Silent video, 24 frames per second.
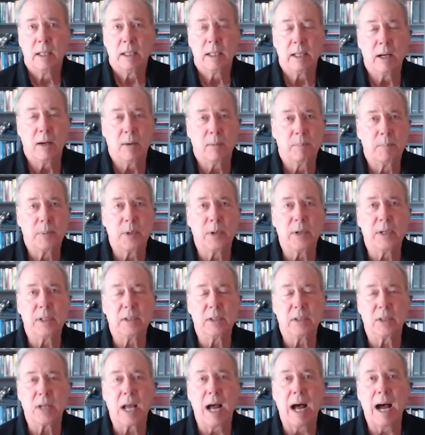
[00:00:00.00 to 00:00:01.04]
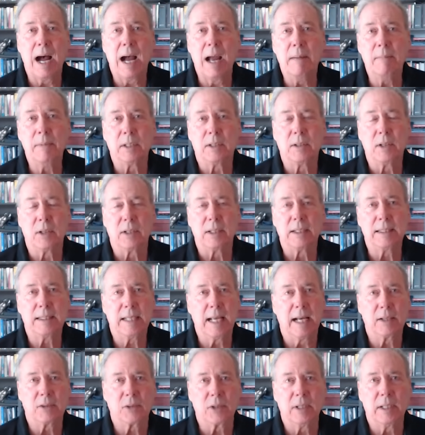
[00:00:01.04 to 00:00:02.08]
you know, periods of time until it
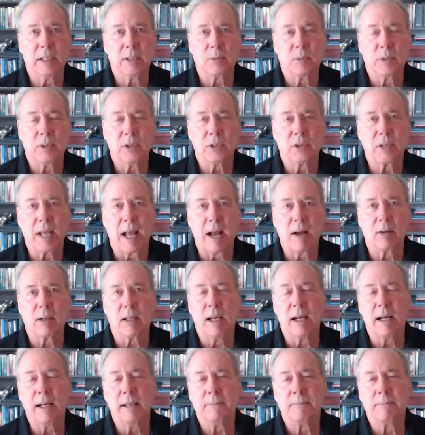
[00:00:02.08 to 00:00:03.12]
doesn't, as we just outlined.